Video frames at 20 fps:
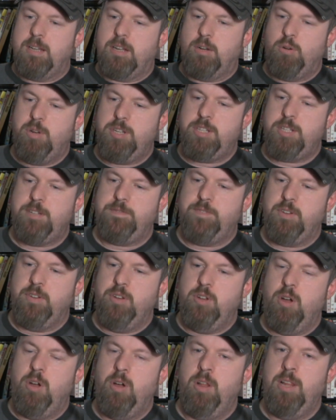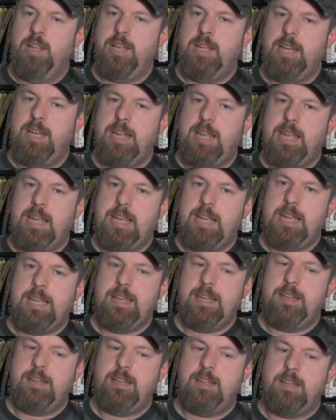Christopher Nolan
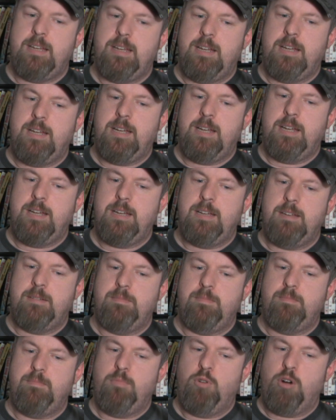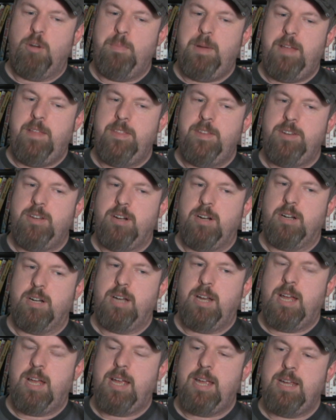and more about The Dark
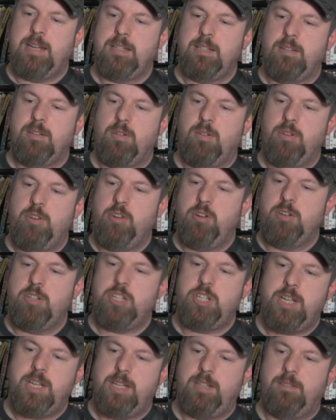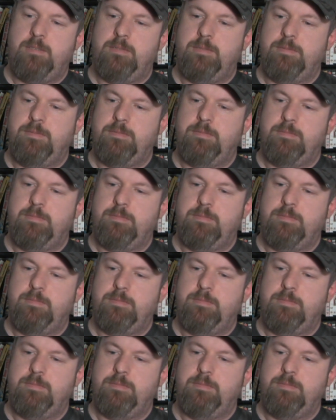Knight on your channel.